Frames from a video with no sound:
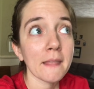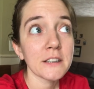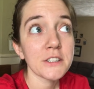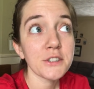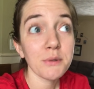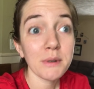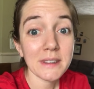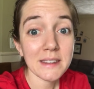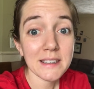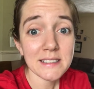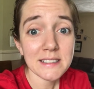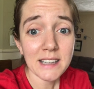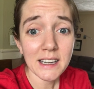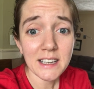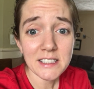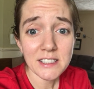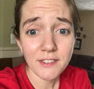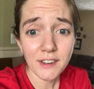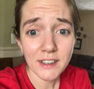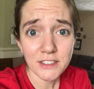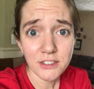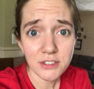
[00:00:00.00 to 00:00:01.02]
Doing these kinds
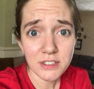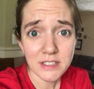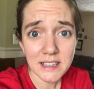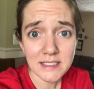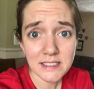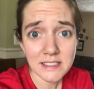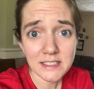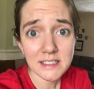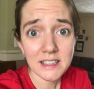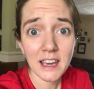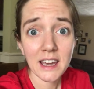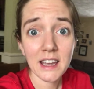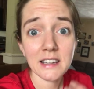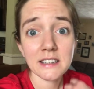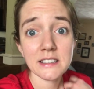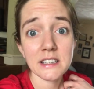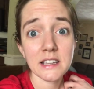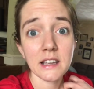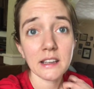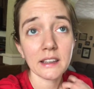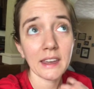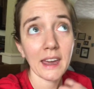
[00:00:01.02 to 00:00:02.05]
of exercises can